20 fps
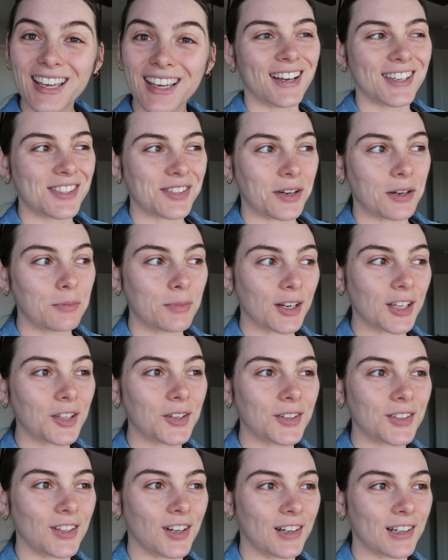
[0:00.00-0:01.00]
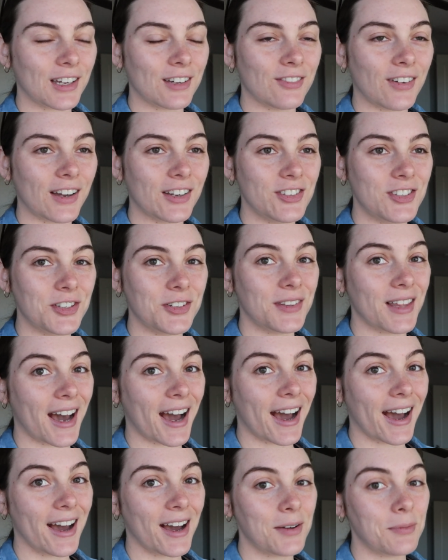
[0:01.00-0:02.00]
Uh, so I'll bring you along if I do
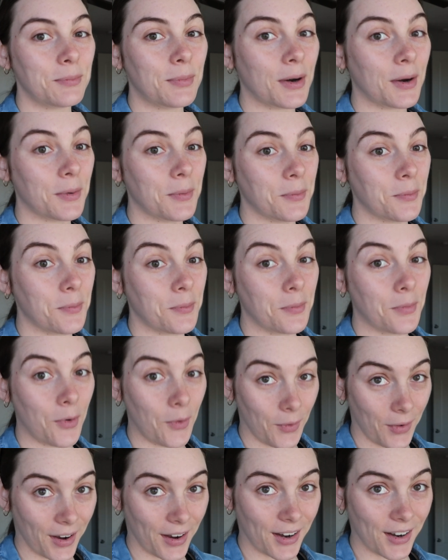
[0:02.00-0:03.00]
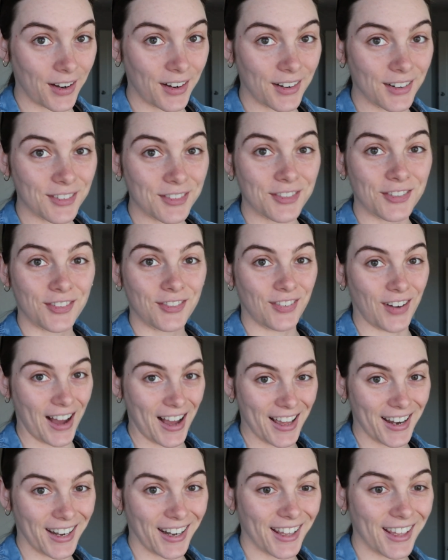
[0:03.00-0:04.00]
that, but more
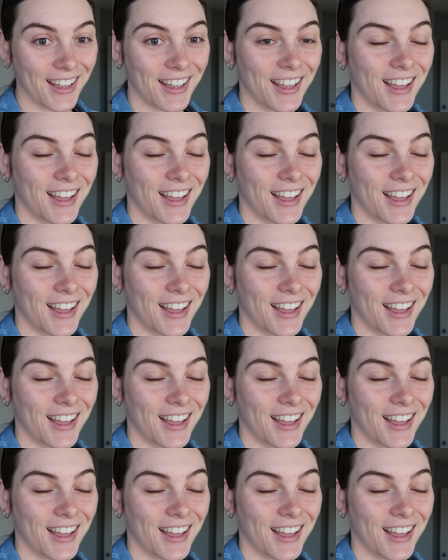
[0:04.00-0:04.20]
fun.